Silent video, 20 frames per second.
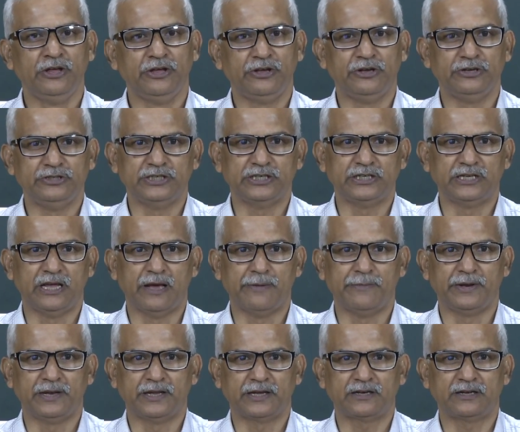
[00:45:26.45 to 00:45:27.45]
using
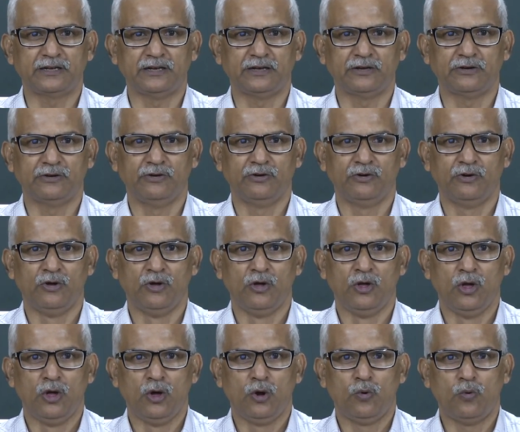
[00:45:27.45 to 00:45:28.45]
DMA technique.
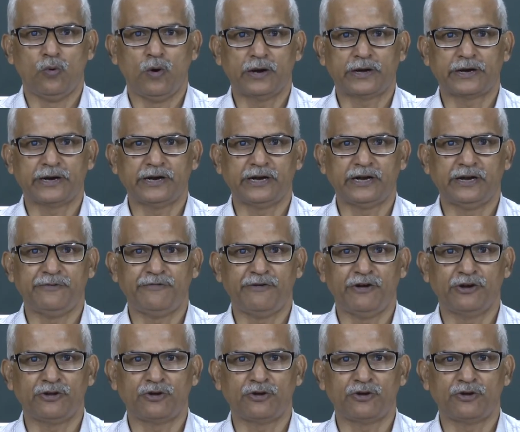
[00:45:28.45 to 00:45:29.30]
What are the different